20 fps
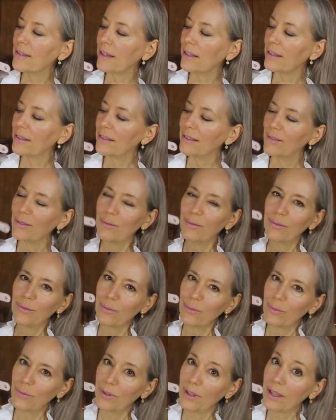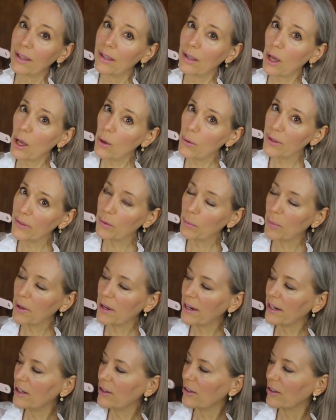it can go in the
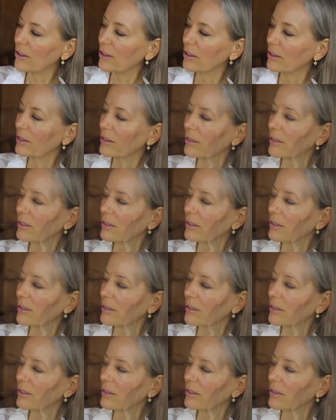binder.